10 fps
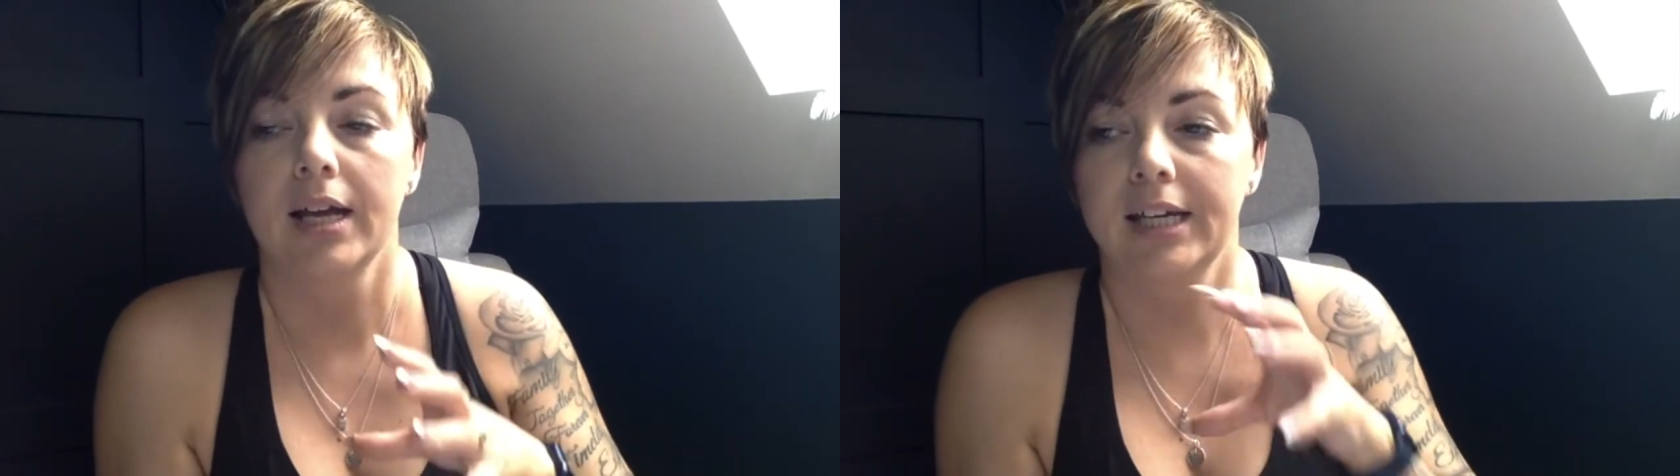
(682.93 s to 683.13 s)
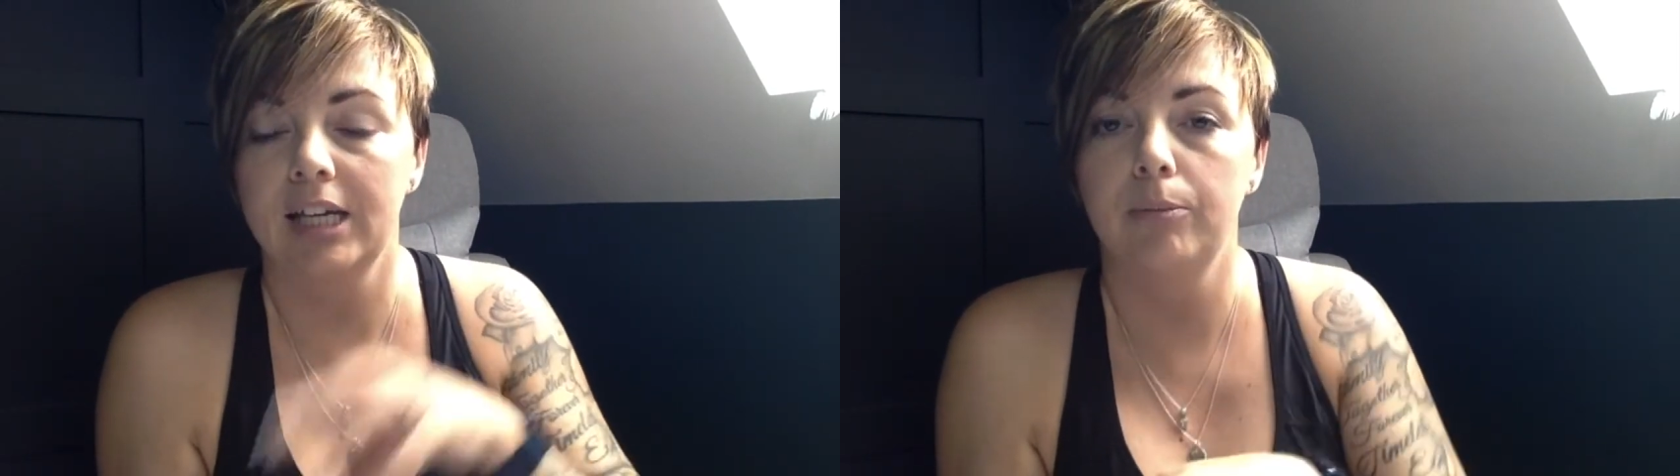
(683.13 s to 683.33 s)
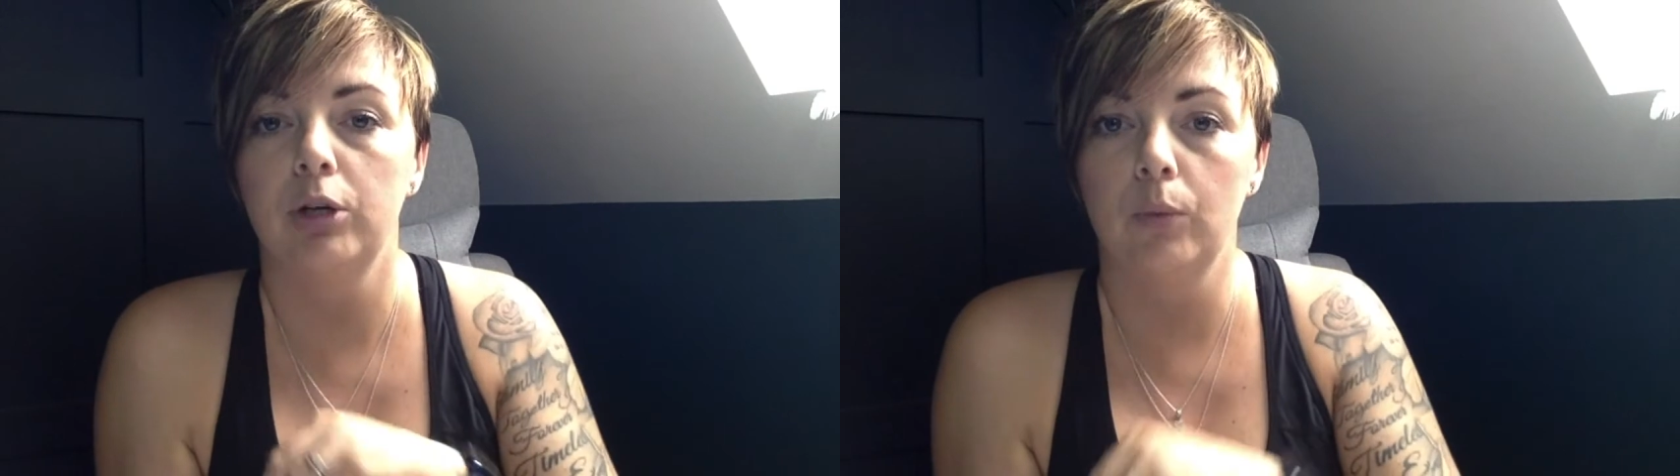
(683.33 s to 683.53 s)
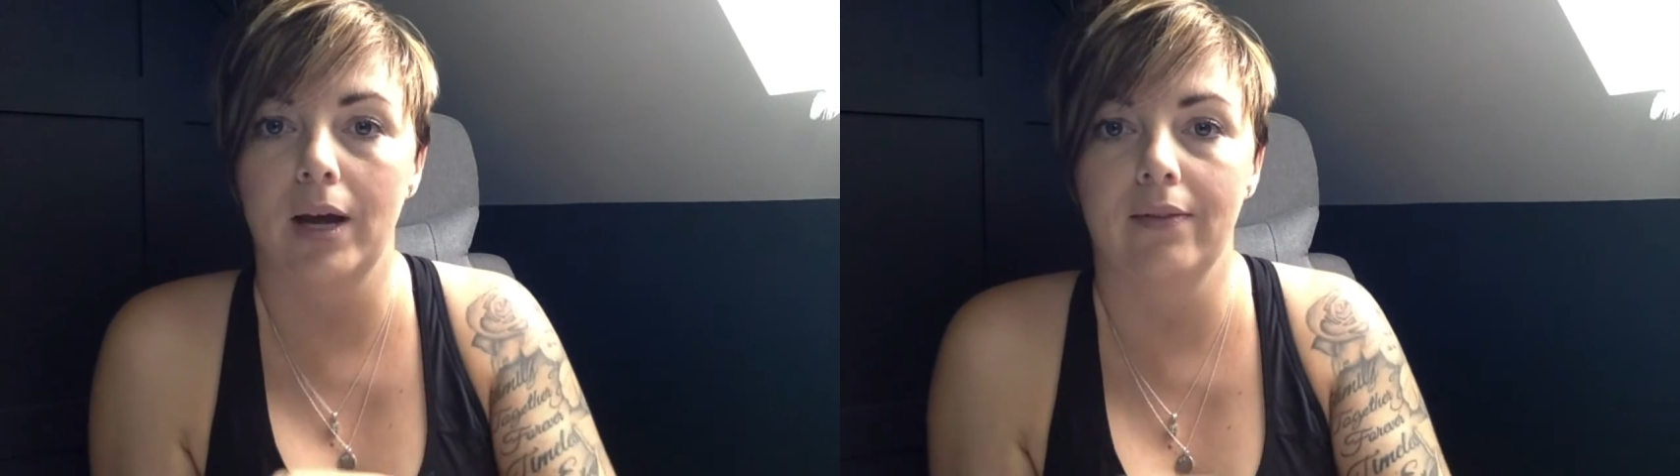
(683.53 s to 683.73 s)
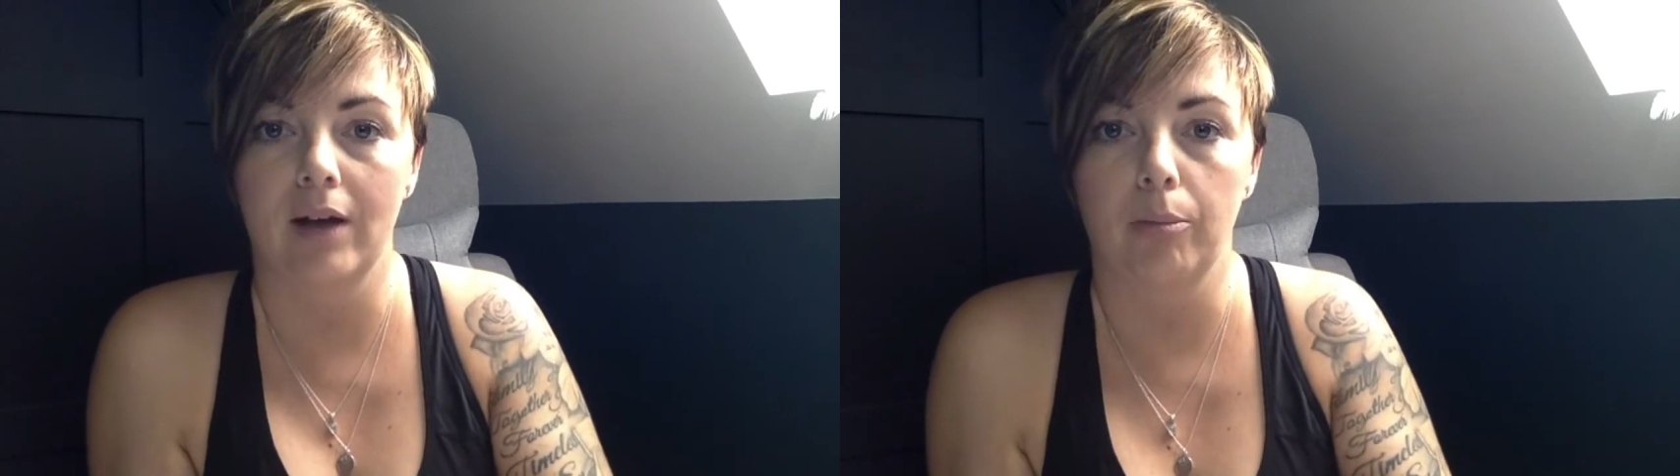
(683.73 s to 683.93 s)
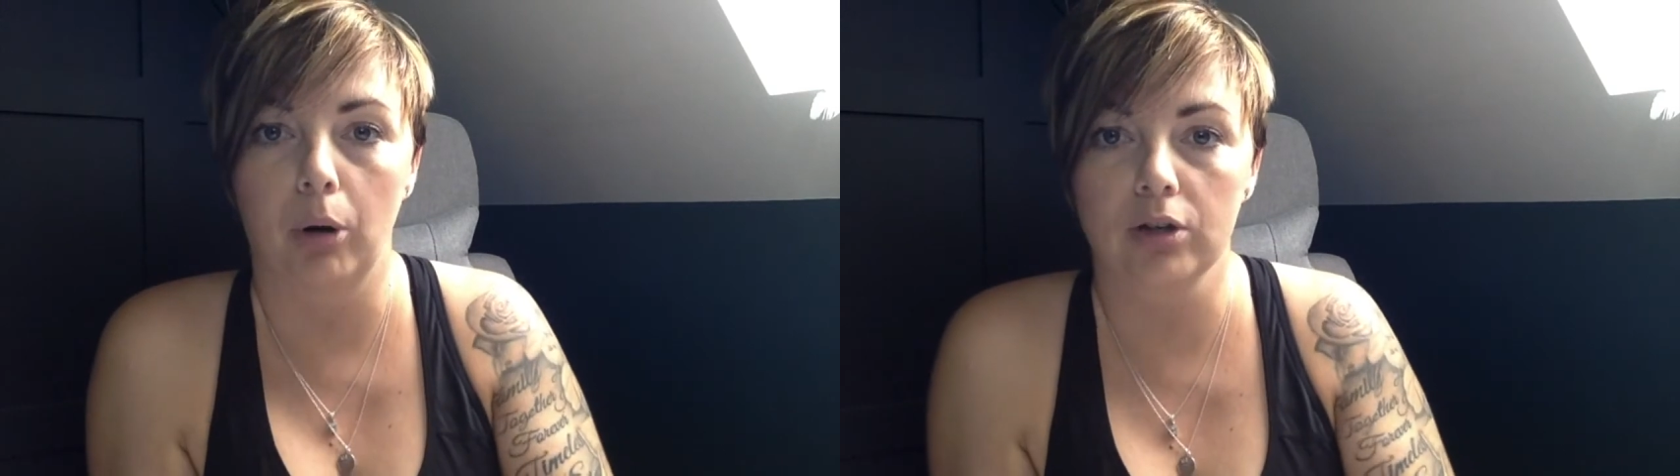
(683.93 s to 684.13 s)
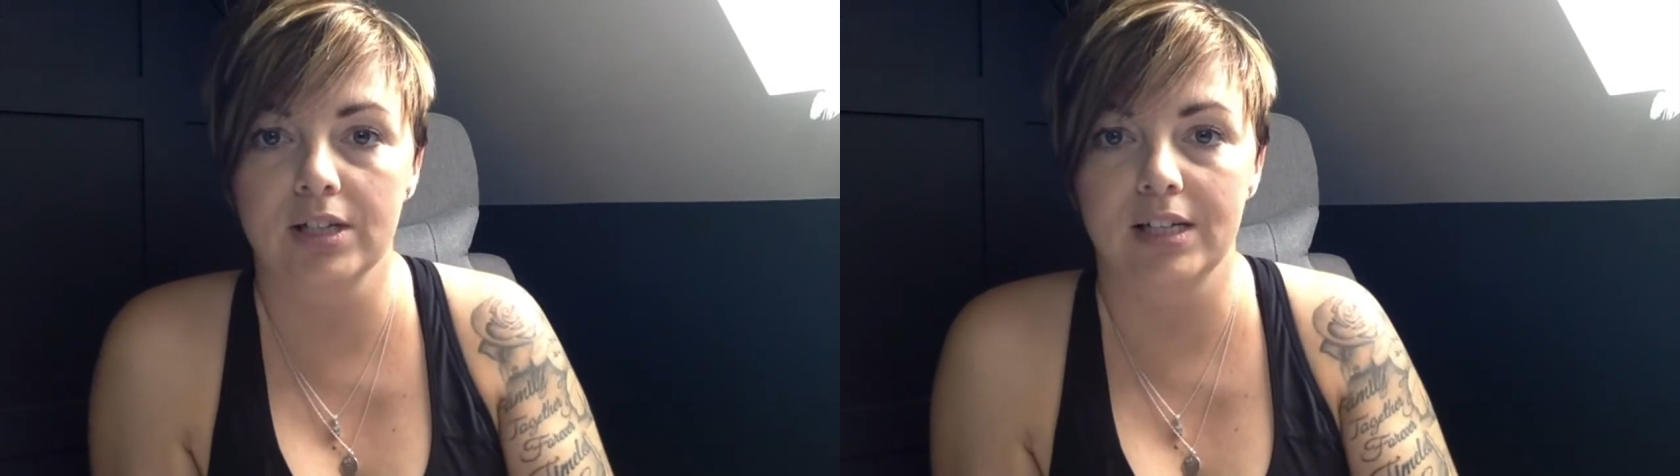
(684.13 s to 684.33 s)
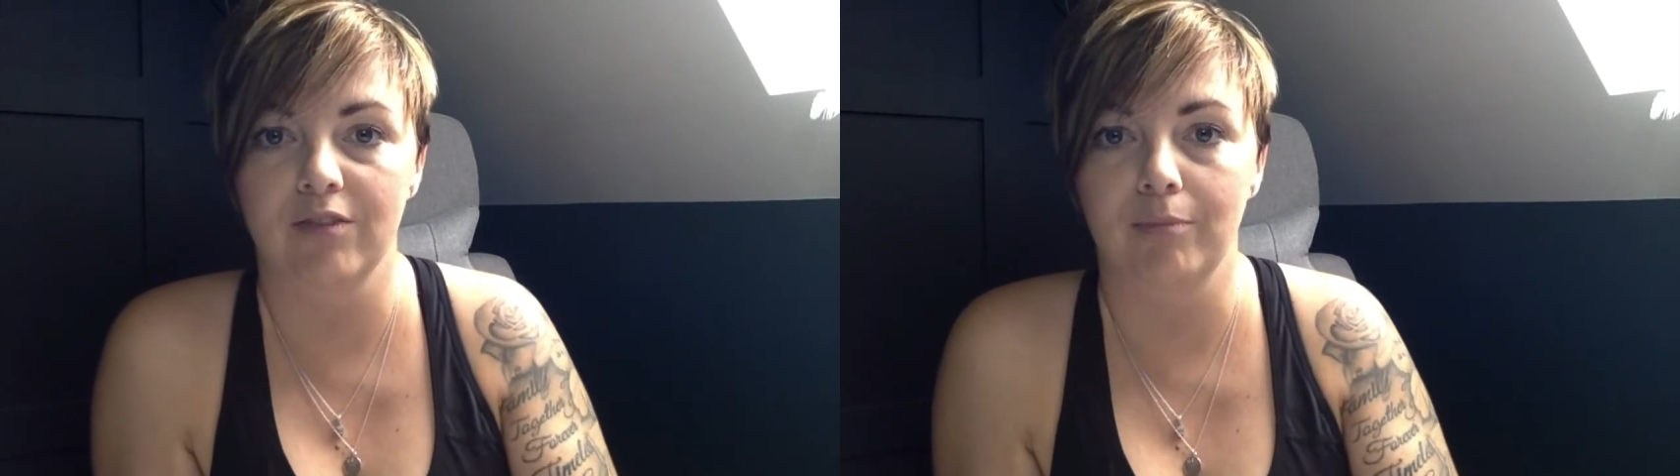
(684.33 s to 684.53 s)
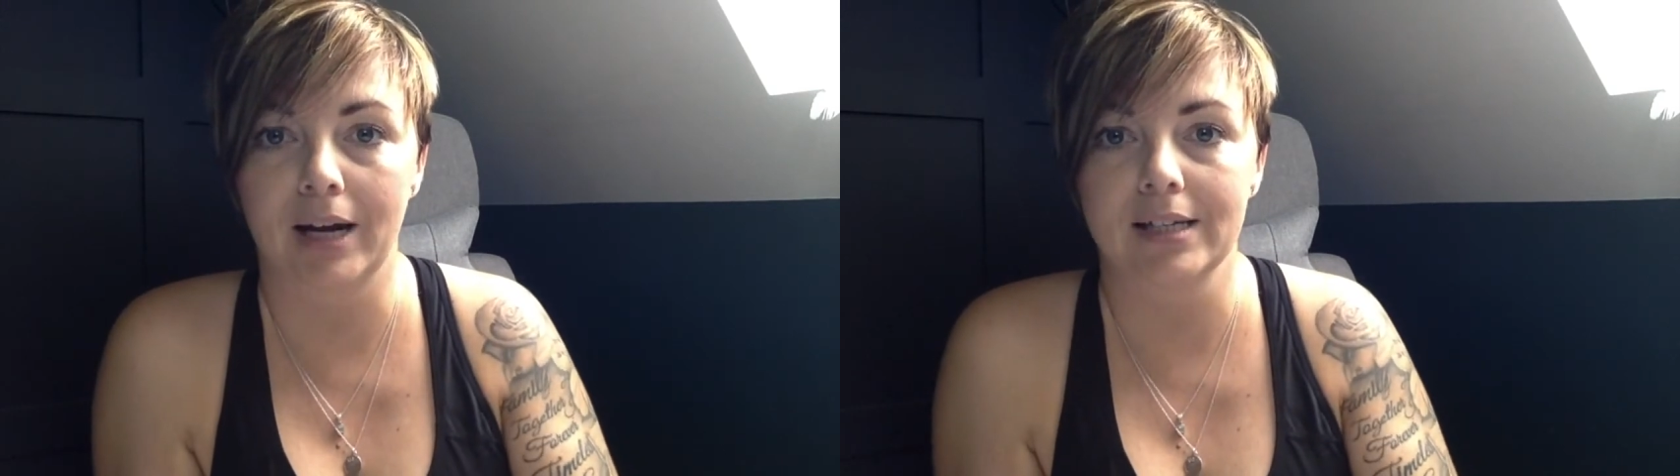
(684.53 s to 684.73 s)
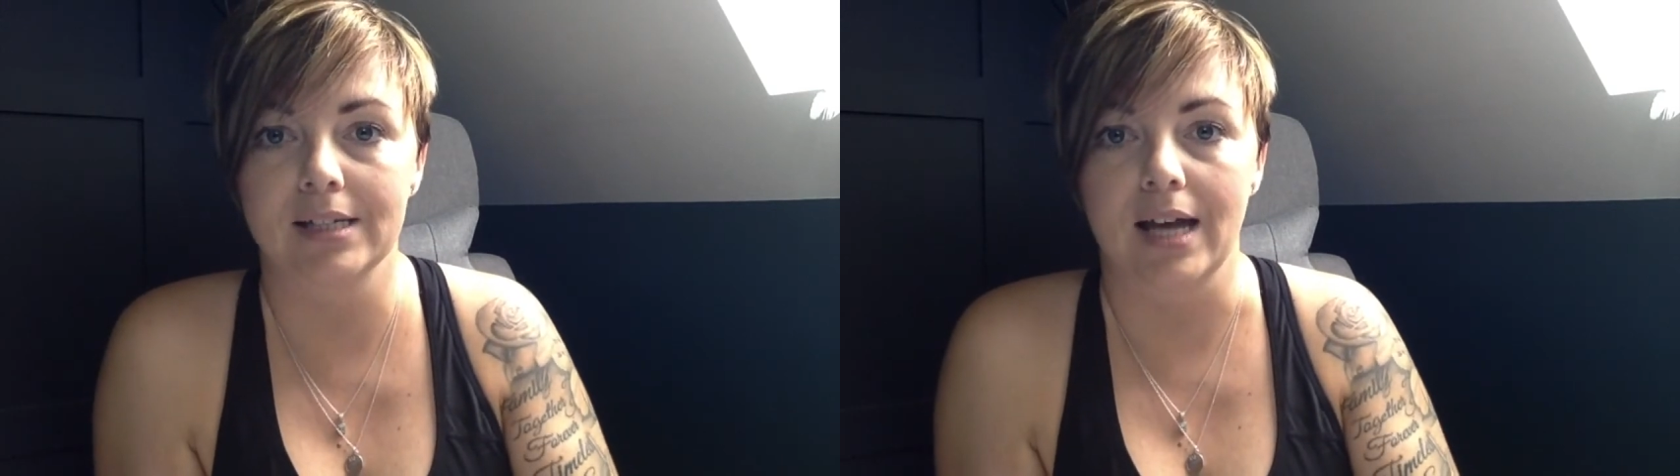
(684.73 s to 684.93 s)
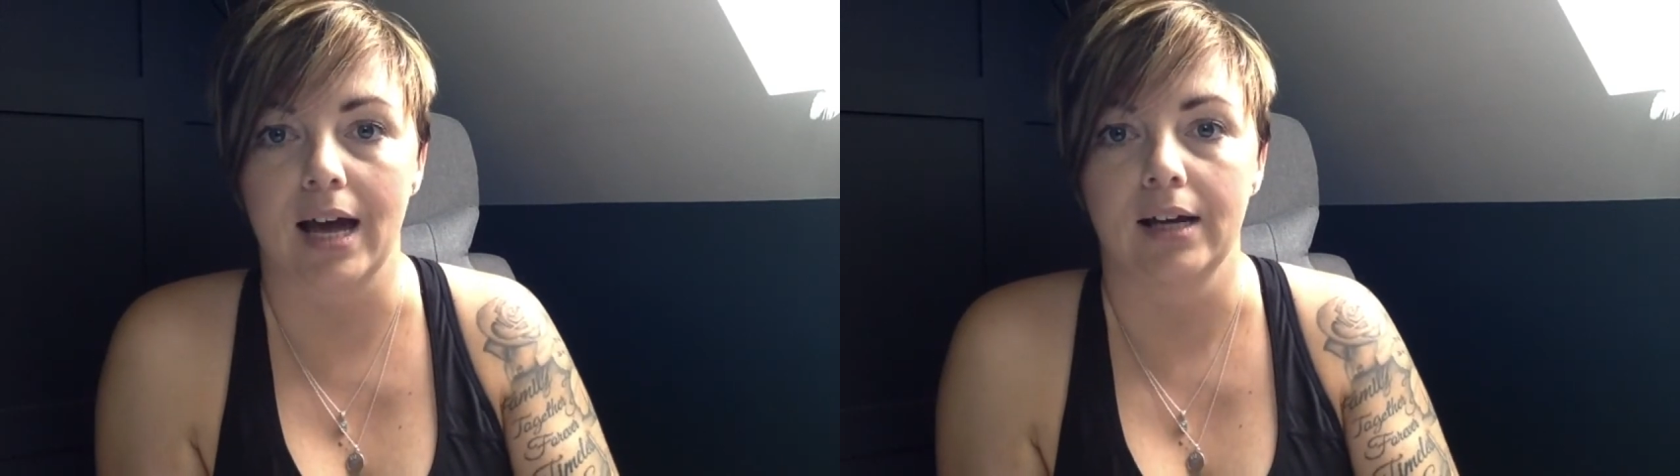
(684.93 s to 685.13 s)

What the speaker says: keep you in that positive mindset.